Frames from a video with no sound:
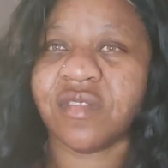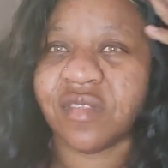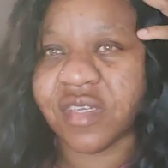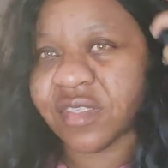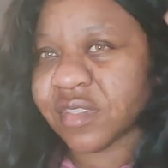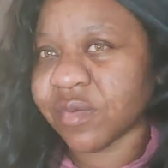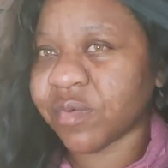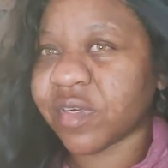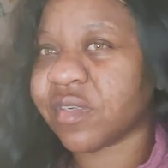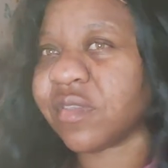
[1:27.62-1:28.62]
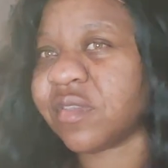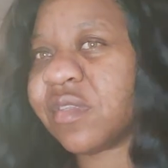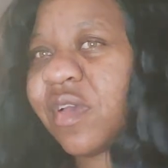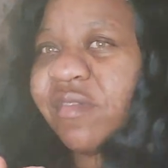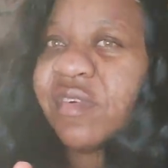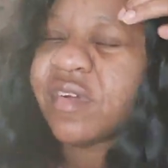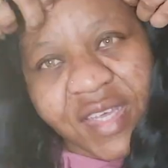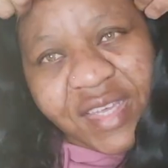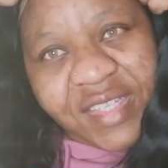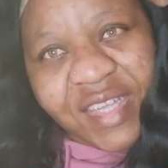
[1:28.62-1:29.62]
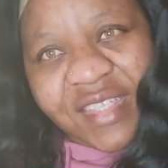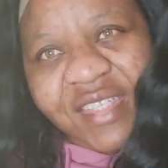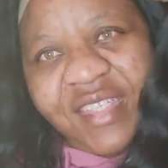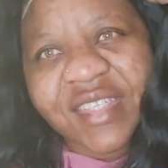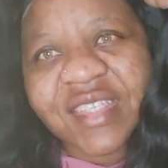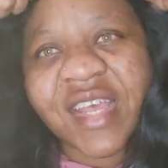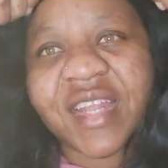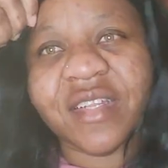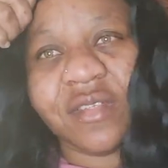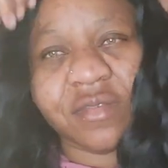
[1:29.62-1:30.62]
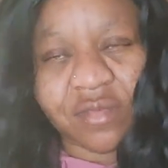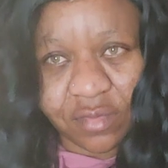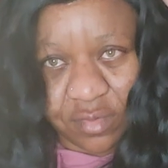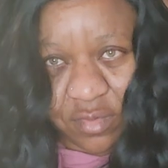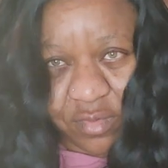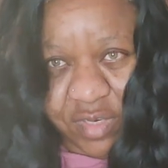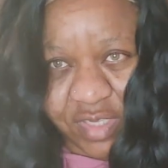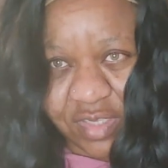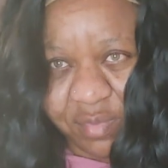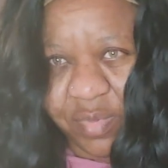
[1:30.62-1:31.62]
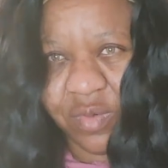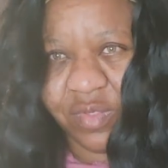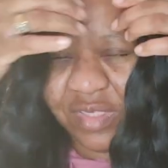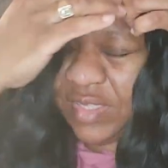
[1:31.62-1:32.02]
That's the worst ever. It doesn't sit where it's supposed to